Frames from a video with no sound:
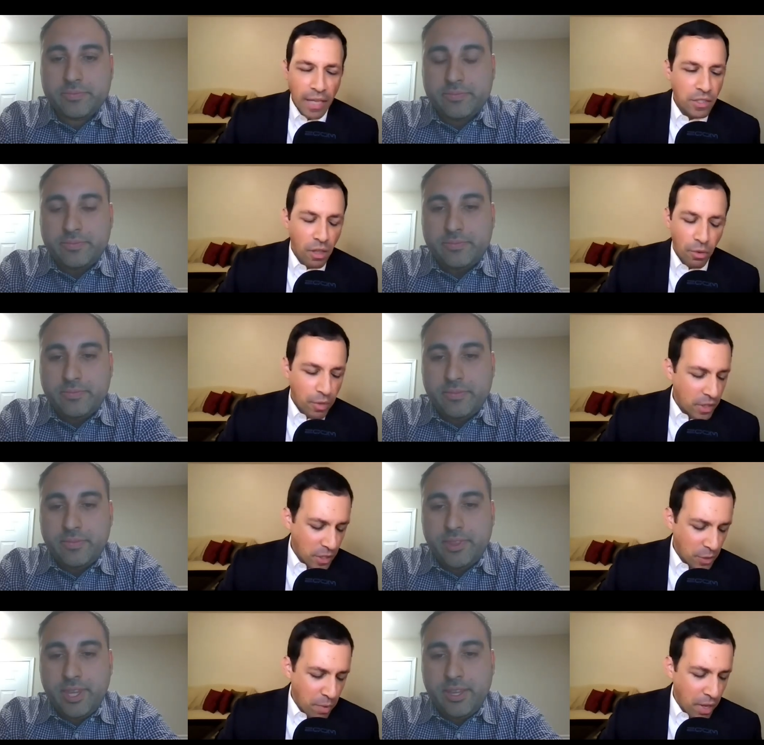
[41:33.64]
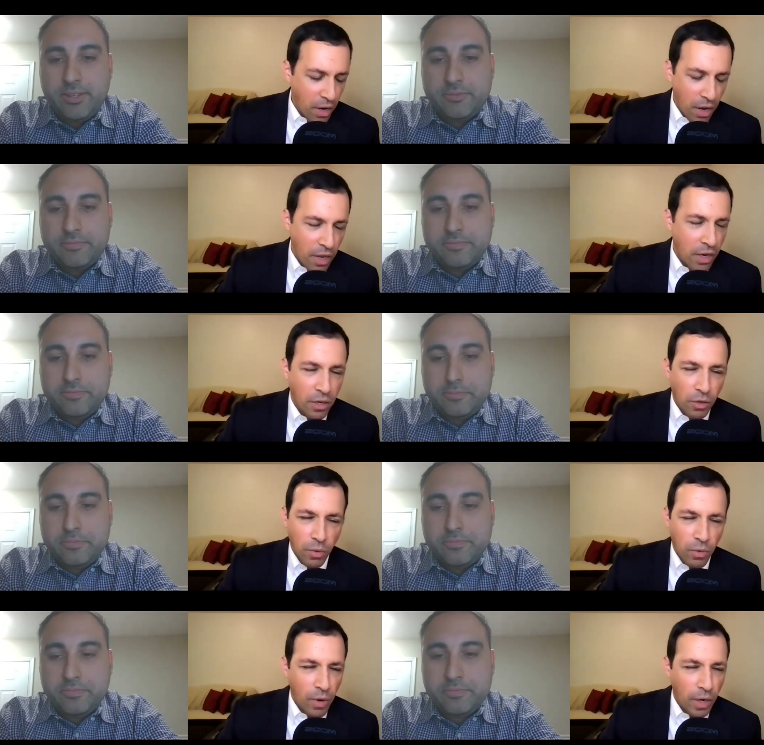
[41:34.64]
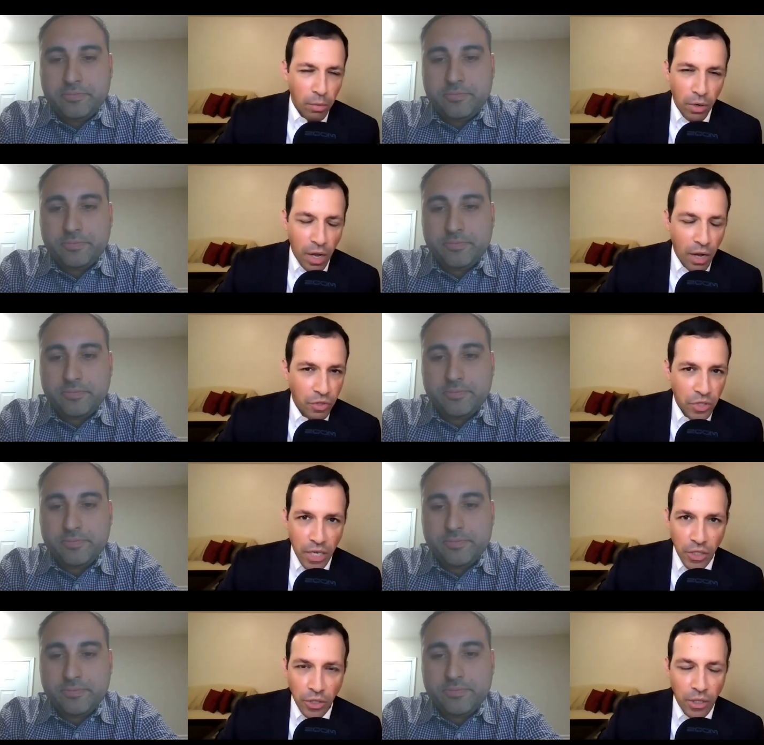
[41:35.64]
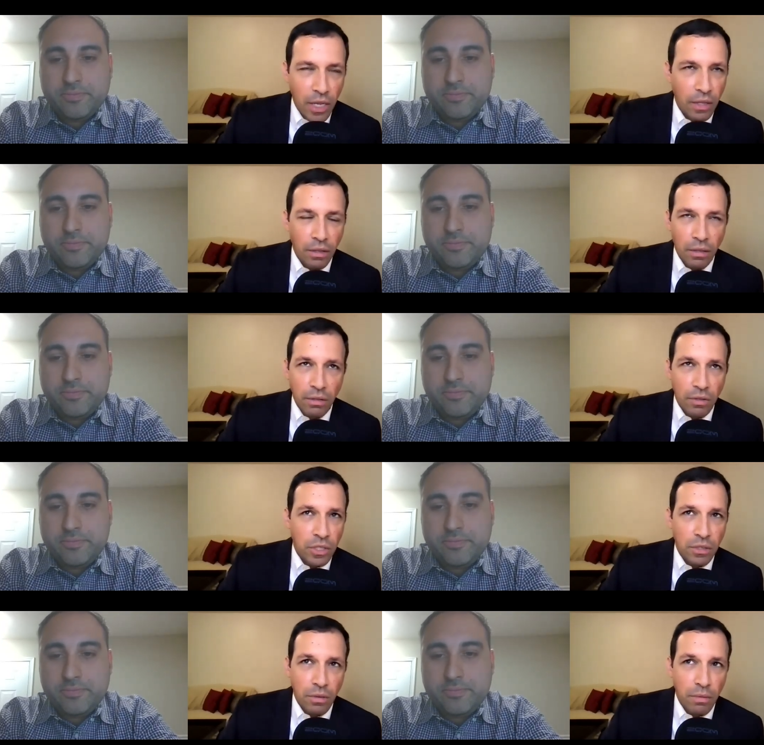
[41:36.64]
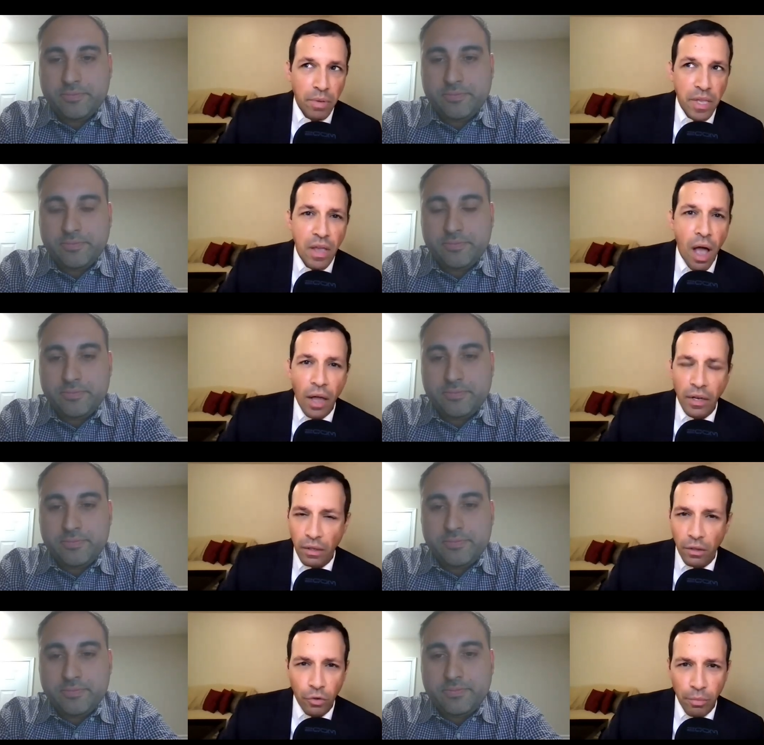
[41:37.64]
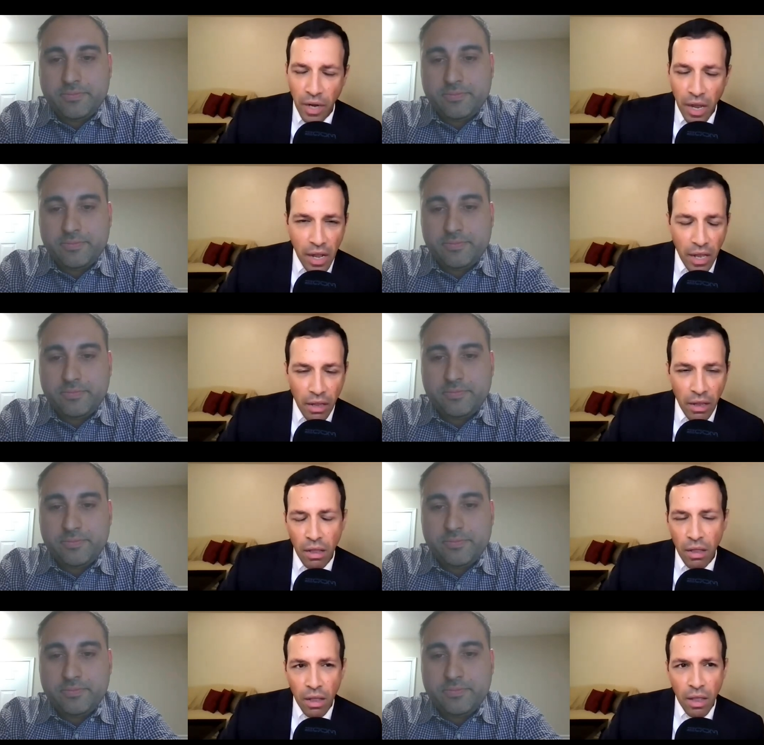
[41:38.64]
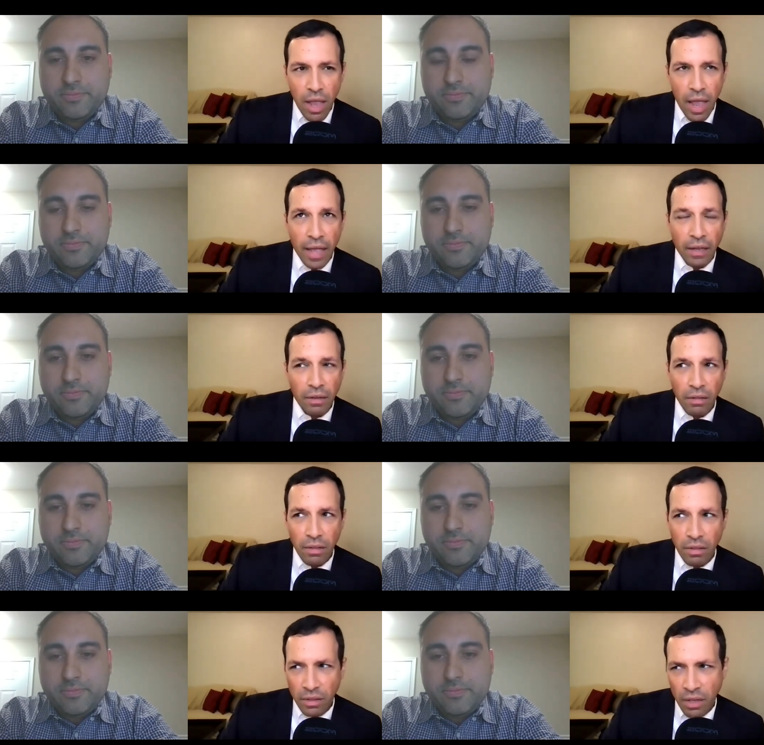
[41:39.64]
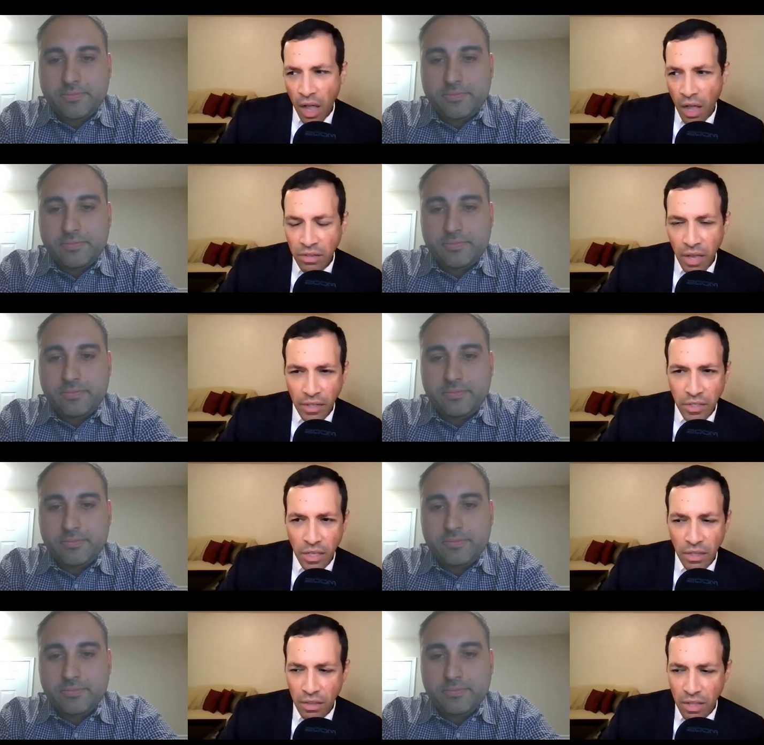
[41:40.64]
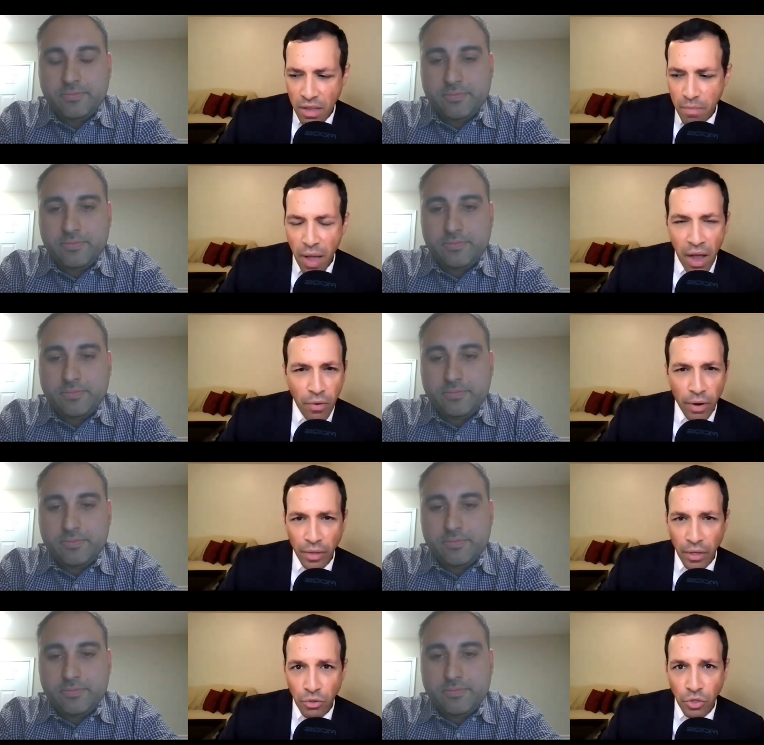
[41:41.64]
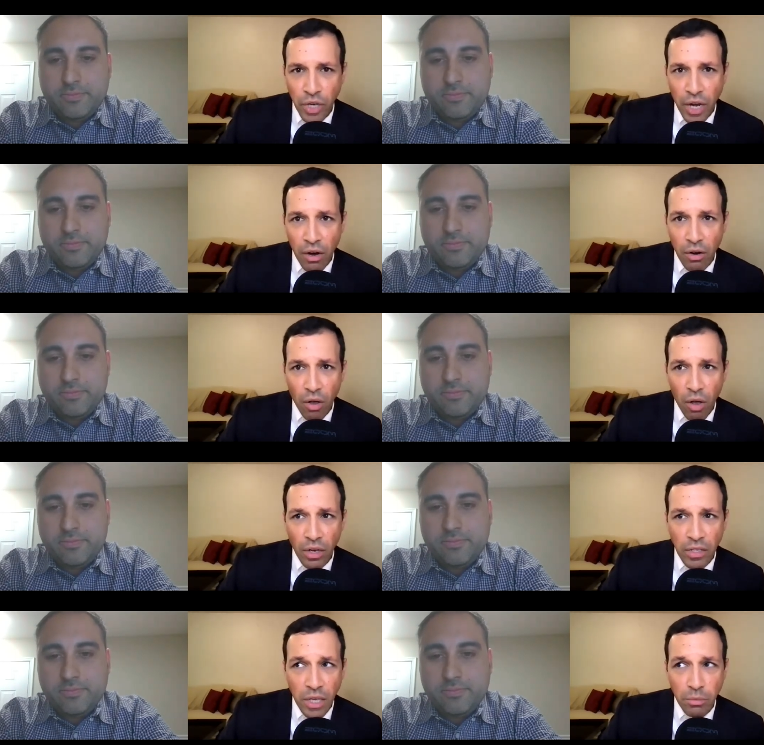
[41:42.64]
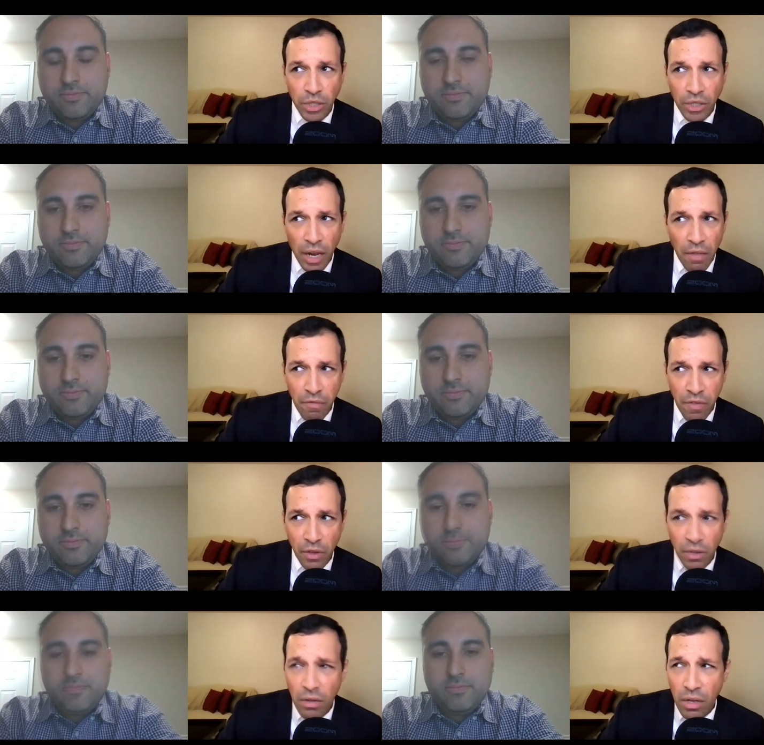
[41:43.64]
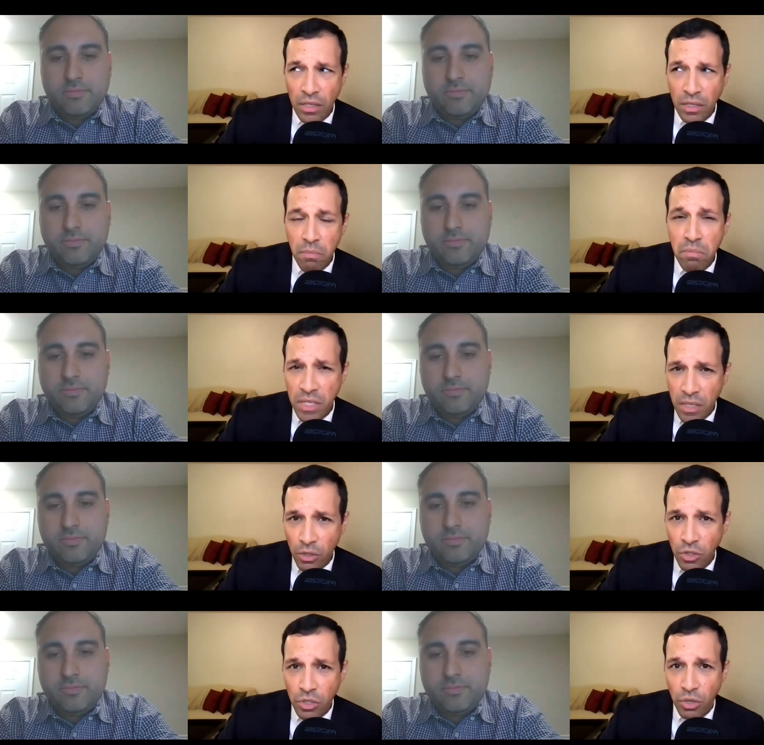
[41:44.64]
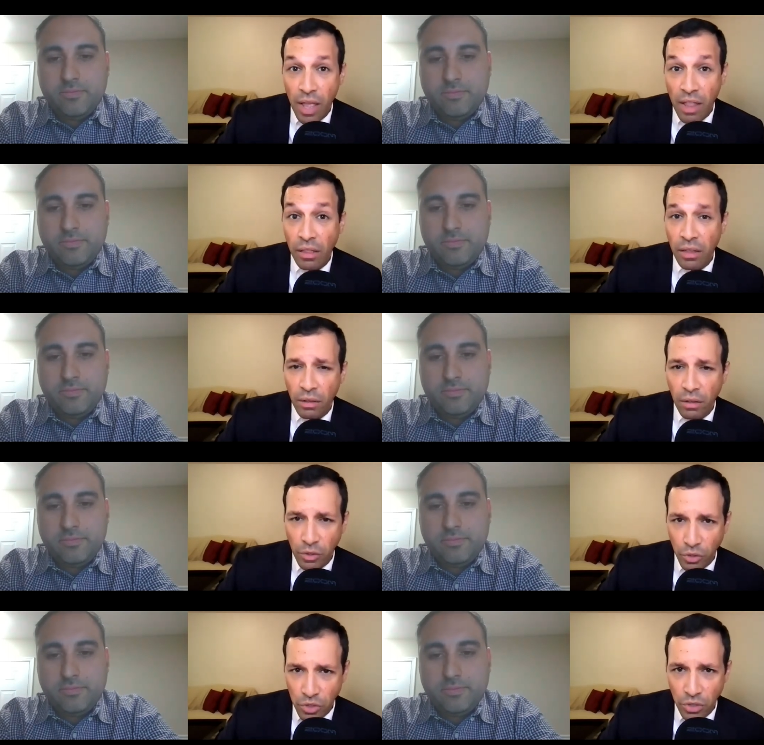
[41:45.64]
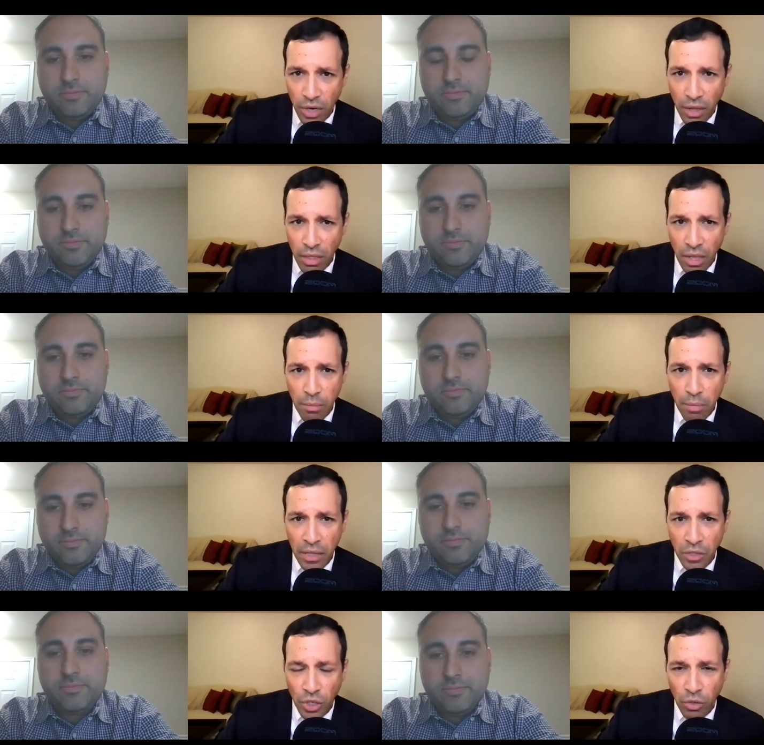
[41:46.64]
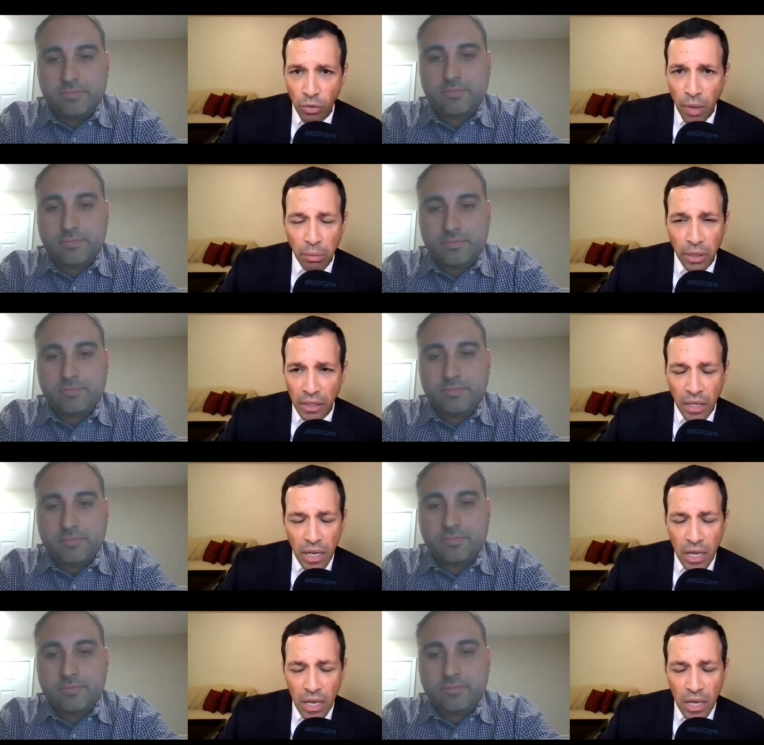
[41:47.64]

Speaker 1: Laszlo, this has been an incredible conversation, it, just beyond illuminating. And the, the context and the background that you shared on a subject that I feel it's misunderstood and little understood, I think, by the general public.